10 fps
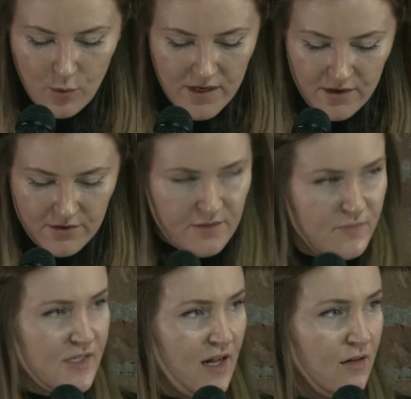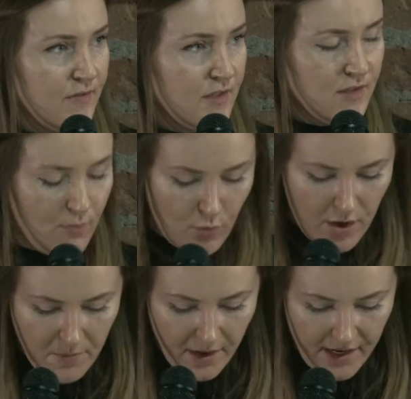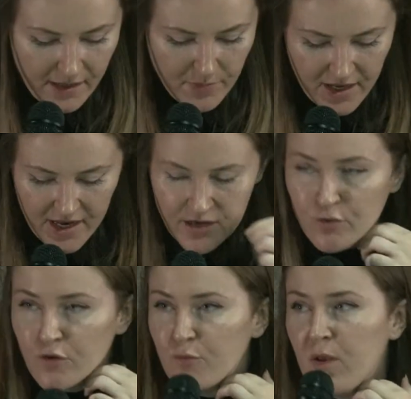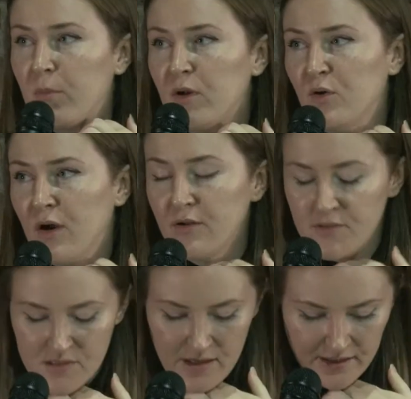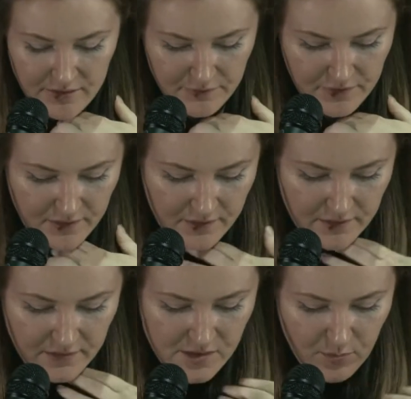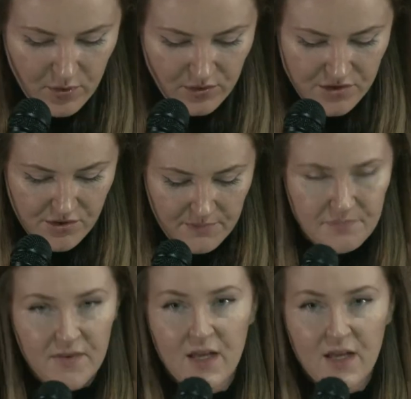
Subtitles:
cohere themselves in some way, by hatred of people who are outside of the subculture.